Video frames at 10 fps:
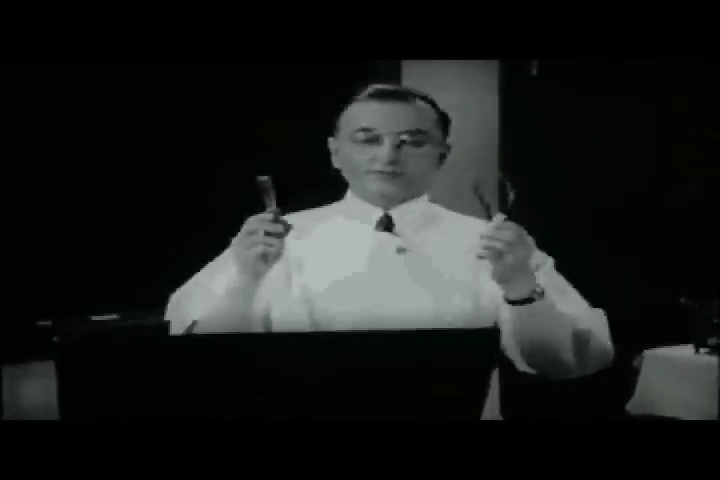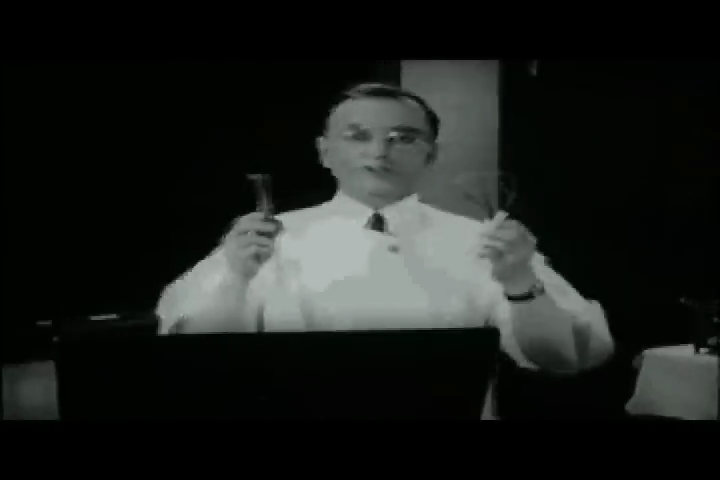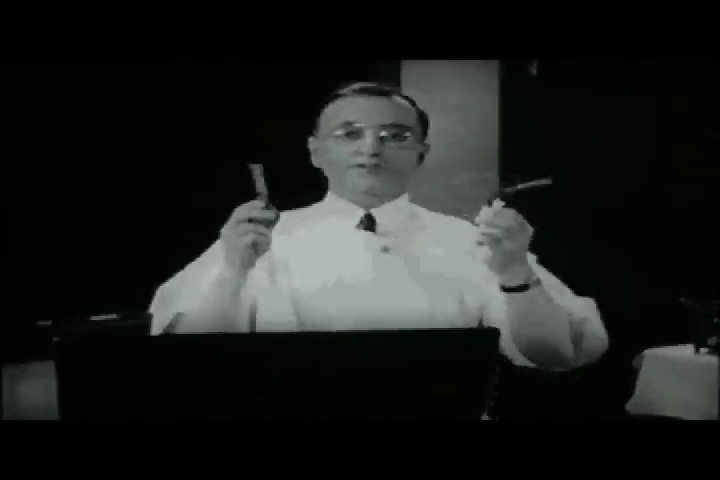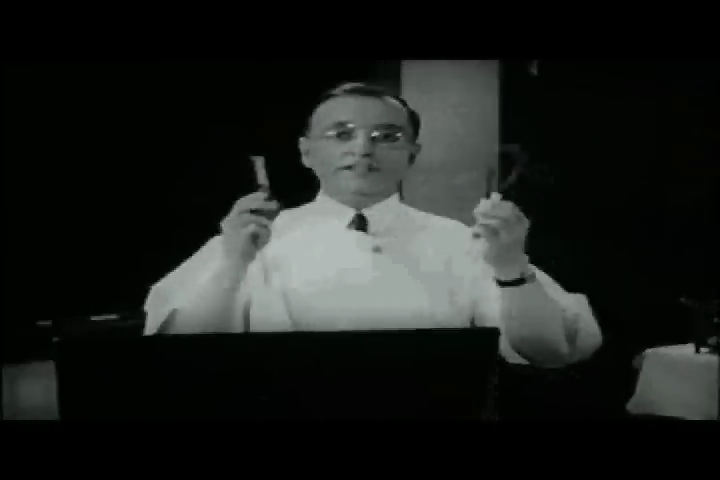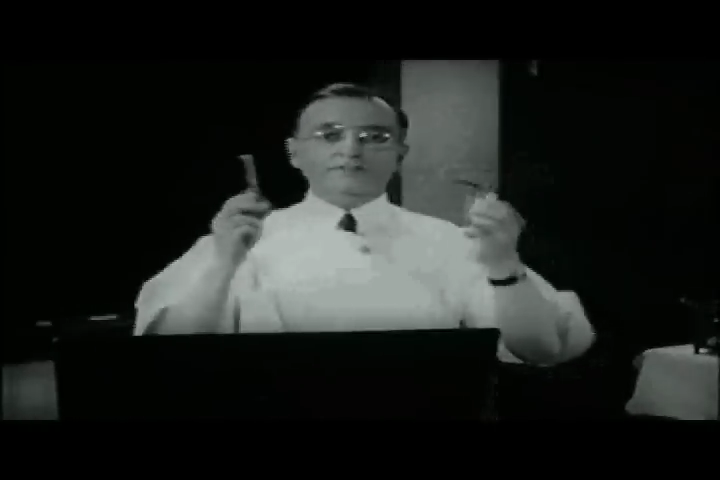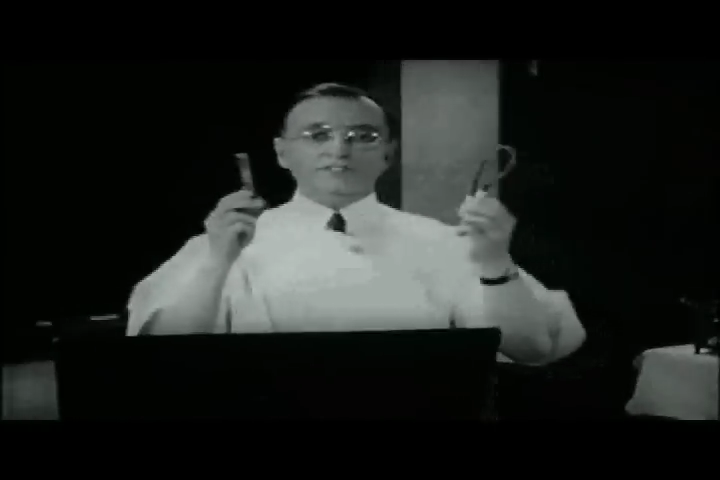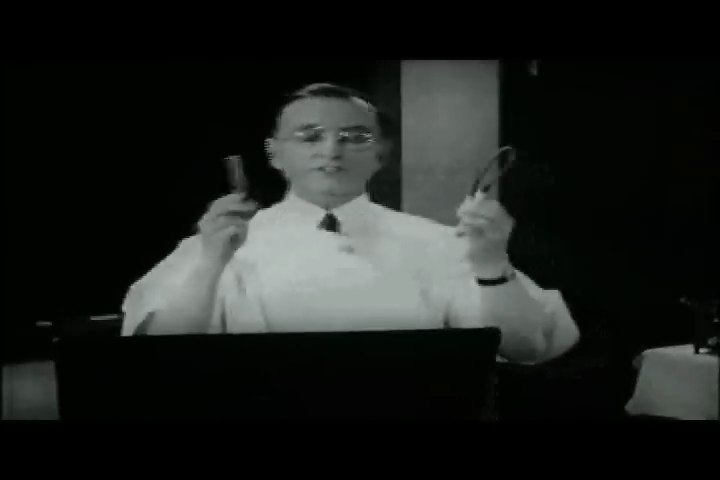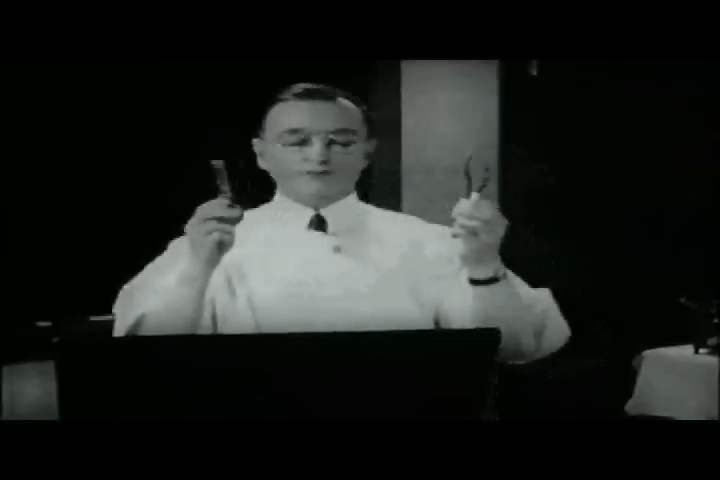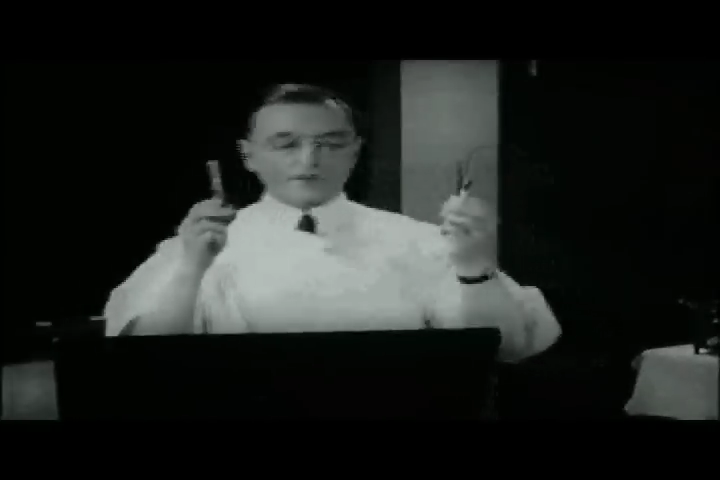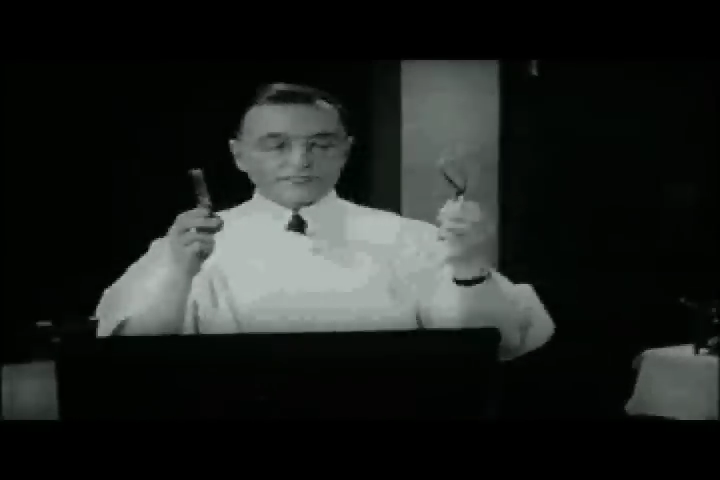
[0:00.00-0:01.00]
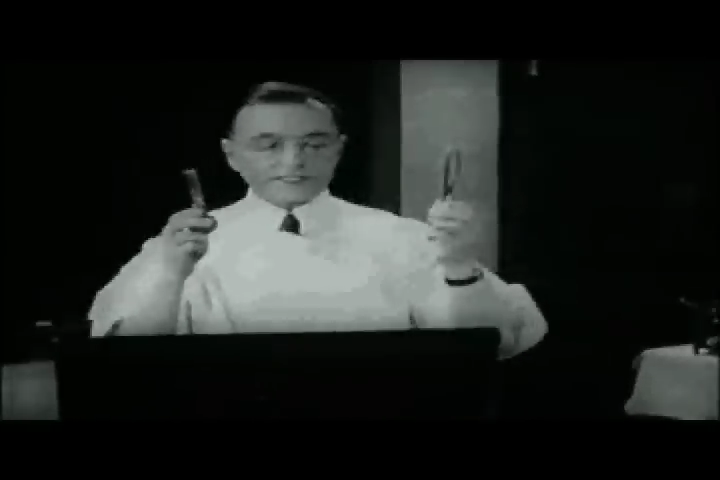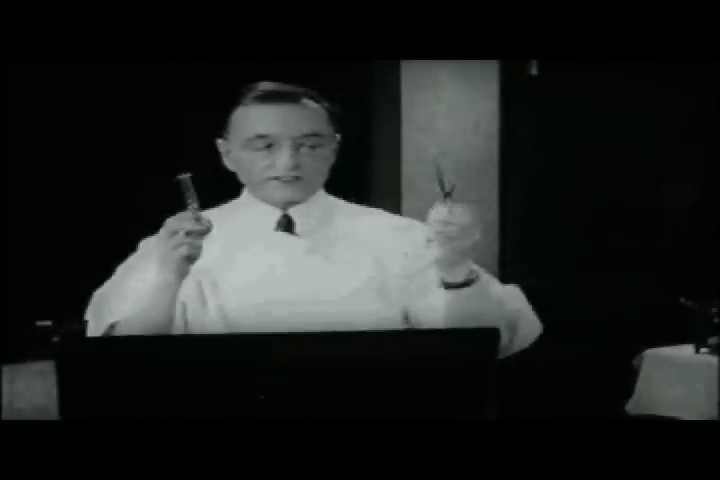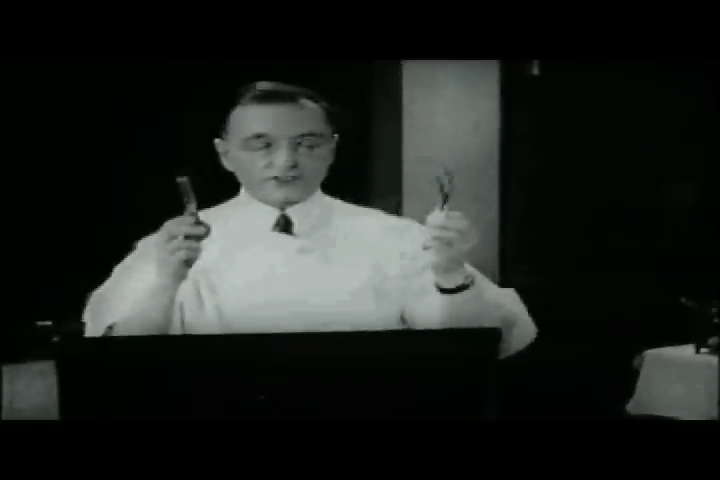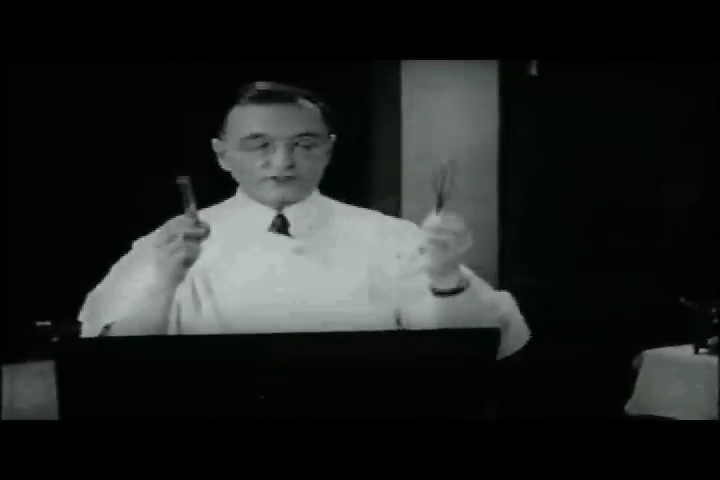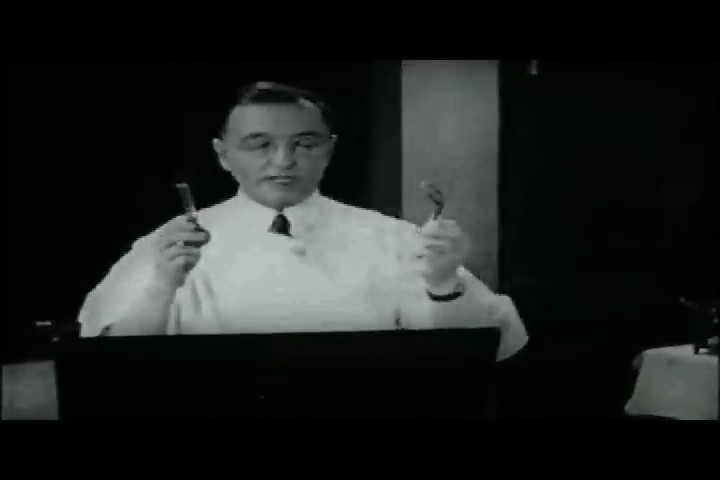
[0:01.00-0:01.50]
vigorous rubbing or
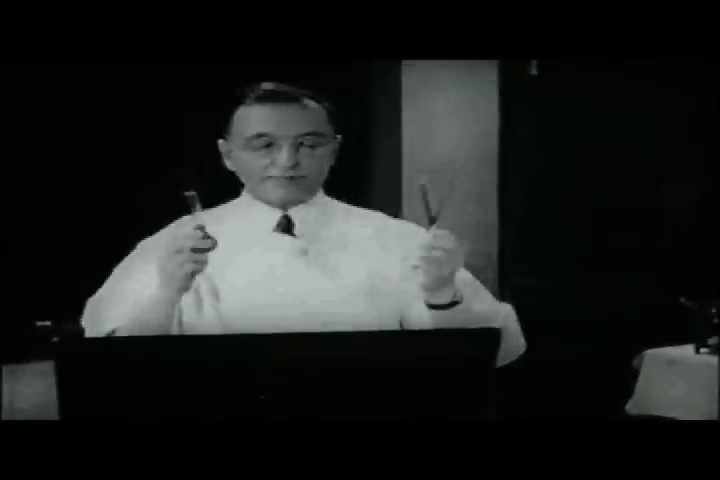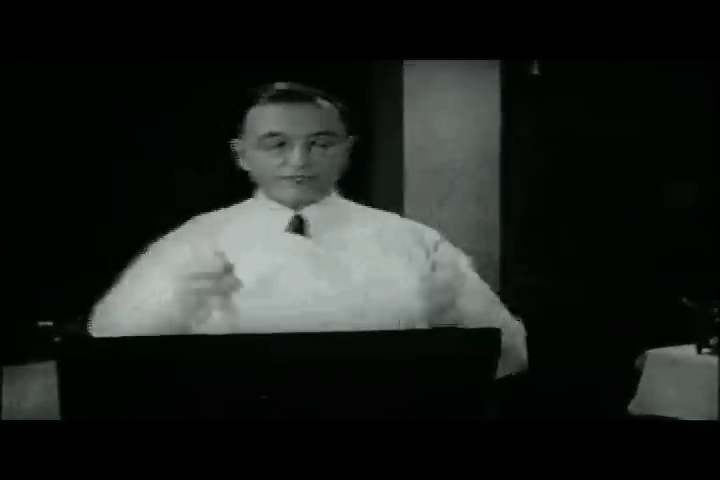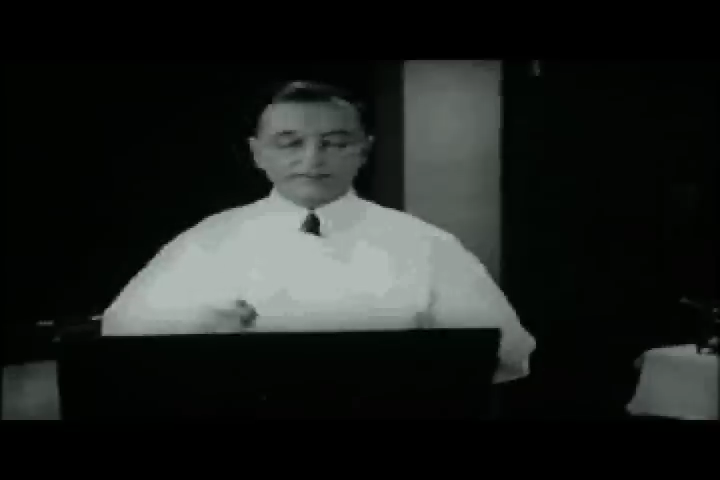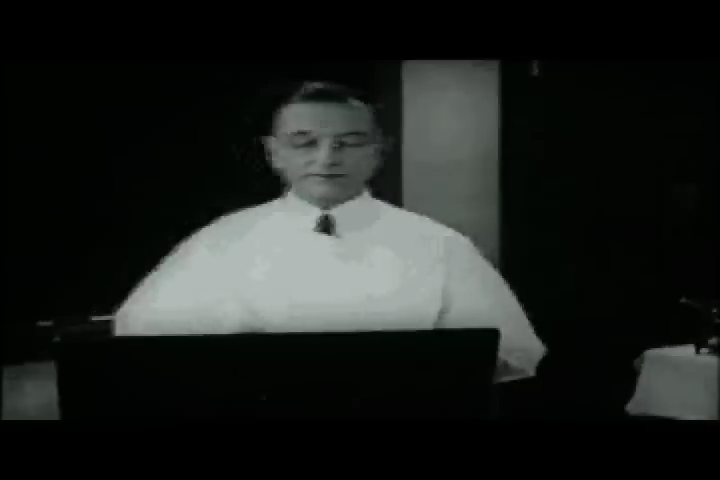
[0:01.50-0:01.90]
scraping,